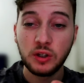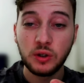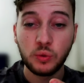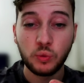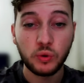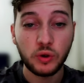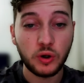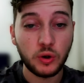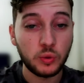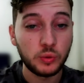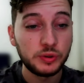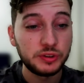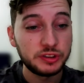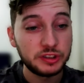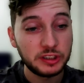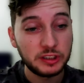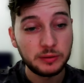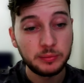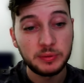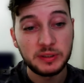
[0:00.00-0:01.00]
we're always
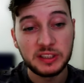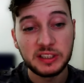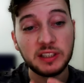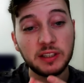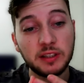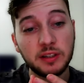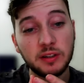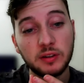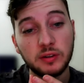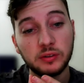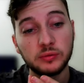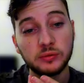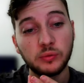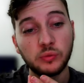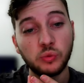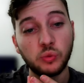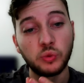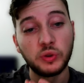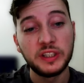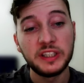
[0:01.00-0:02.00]
going to be
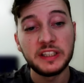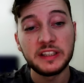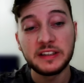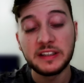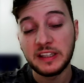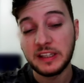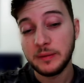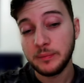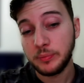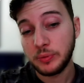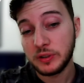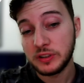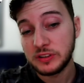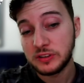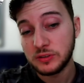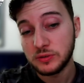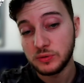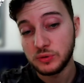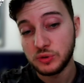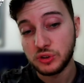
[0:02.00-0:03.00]
reading the input
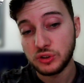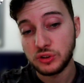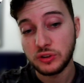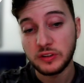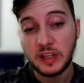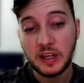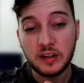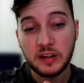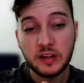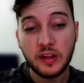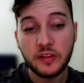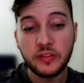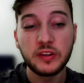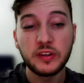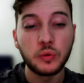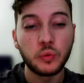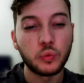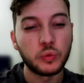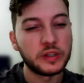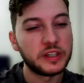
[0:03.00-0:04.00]
to ensure that nothing
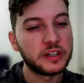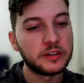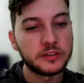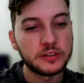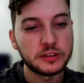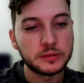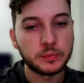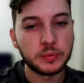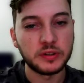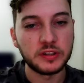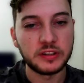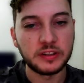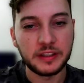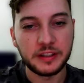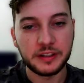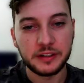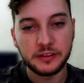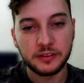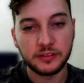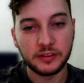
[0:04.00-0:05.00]
weird is put in there,